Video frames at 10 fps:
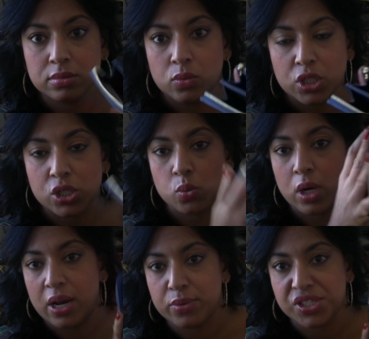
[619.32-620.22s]
which is
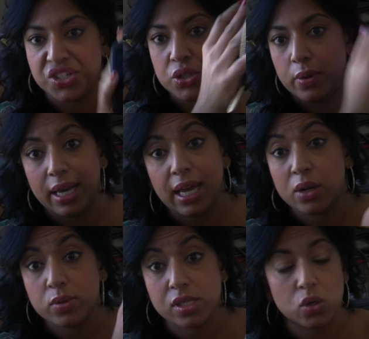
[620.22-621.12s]
what I was doing and
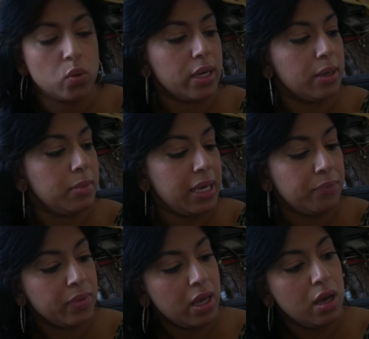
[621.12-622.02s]
it was annoying
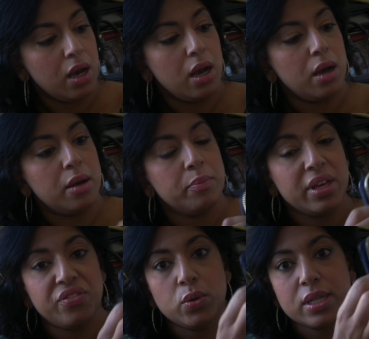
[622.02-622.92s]
me. Um,
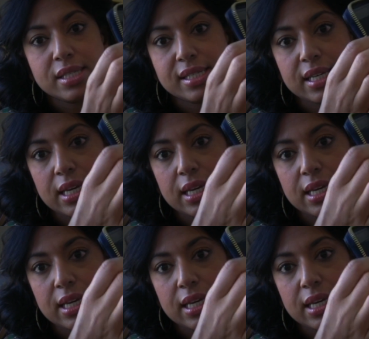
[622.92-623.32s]
if you can see